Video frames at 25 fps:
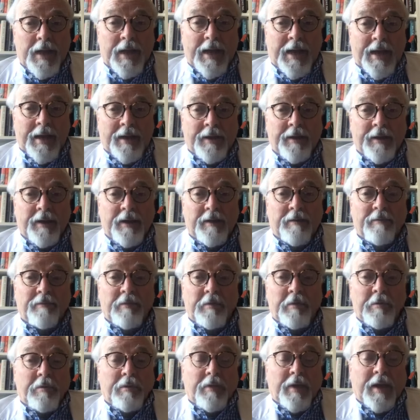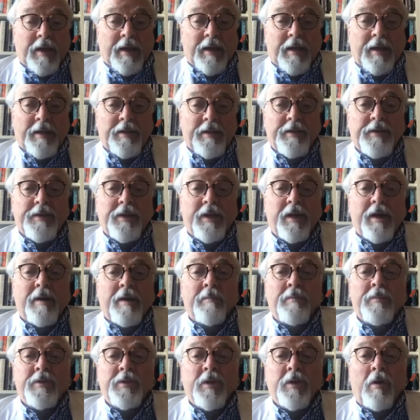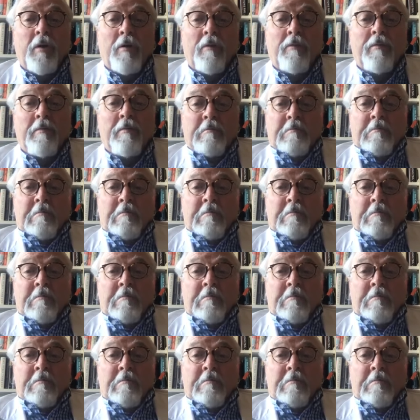And if you think in terms of,